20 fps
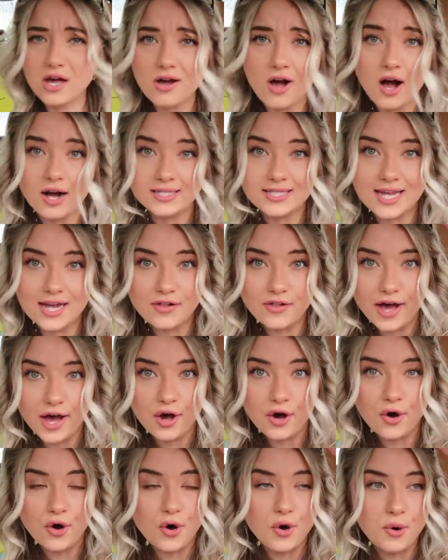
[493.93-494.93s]
a cocktail
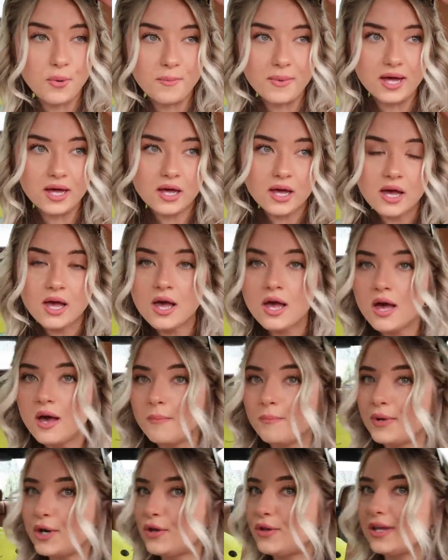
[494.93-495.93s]
at home,
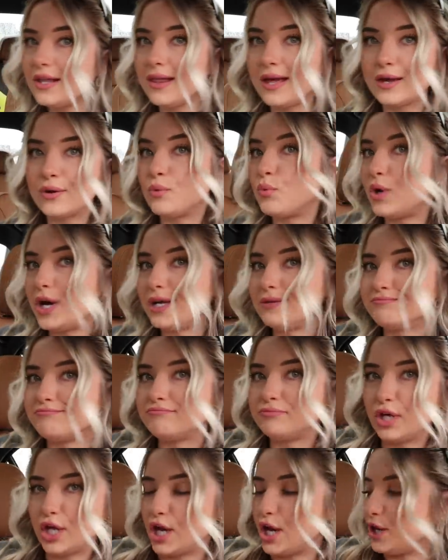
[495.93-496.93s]
but only like one,
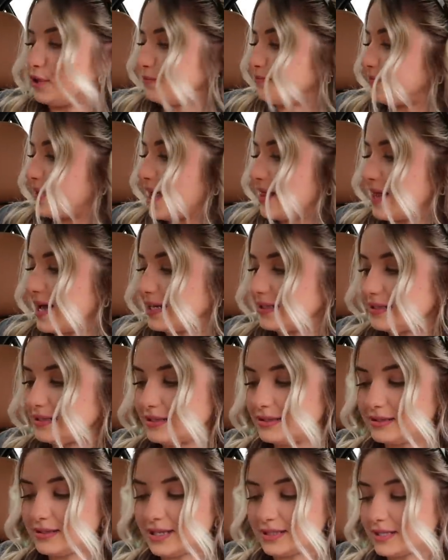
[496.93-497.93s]
you know, and
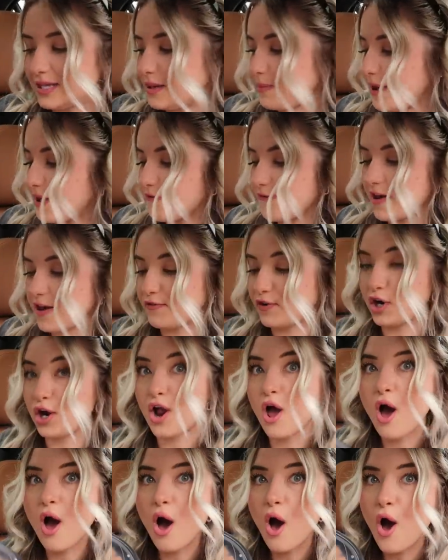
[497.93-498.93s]
that's, that's like my favorite.
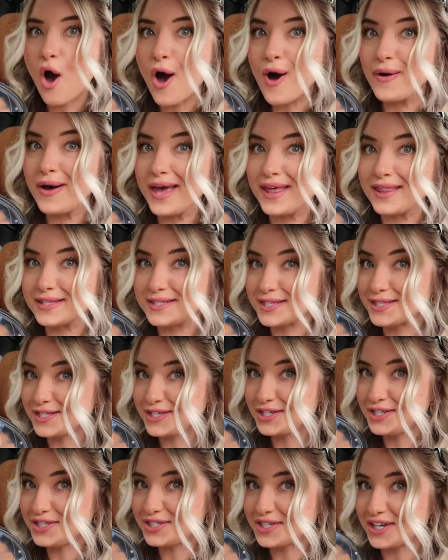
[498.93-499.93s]
Okay, this is
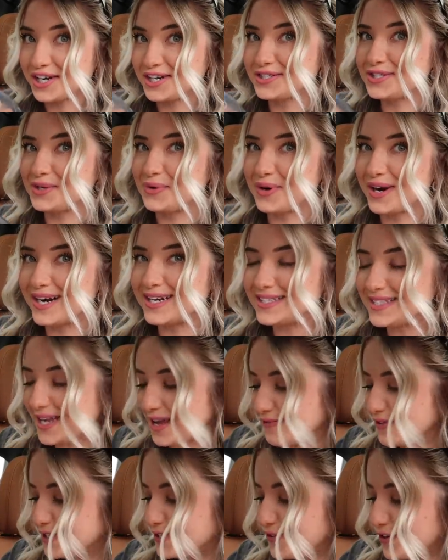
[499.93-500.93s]
a dessert, so we're gonna
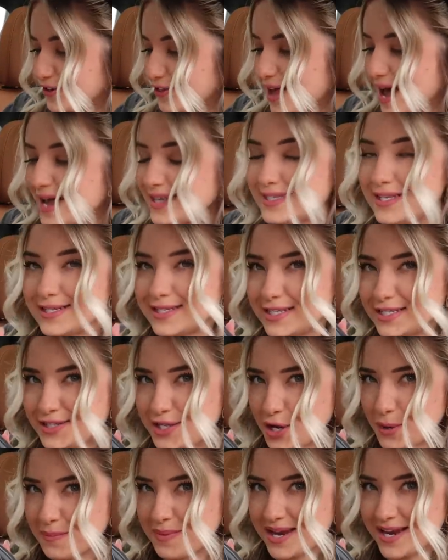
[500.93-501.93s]
save this for last. This is
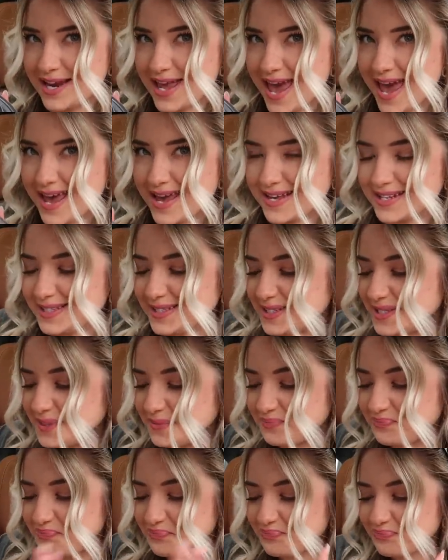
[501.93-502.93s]
their beignets.
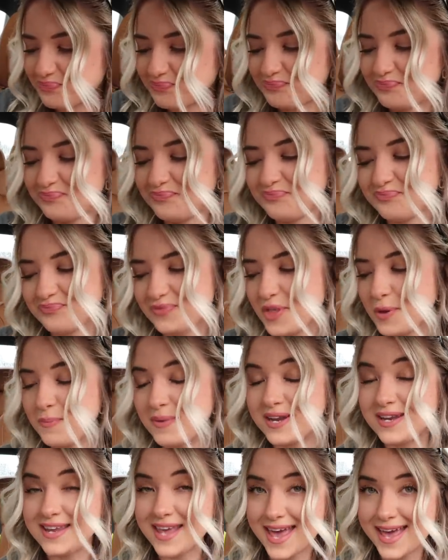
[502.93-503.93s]
Mm, the
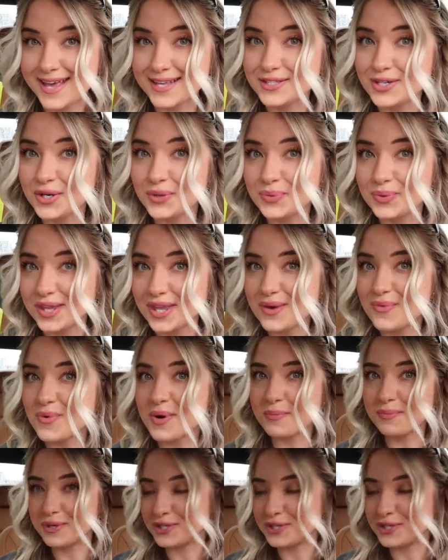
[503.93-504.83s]
beignets are really what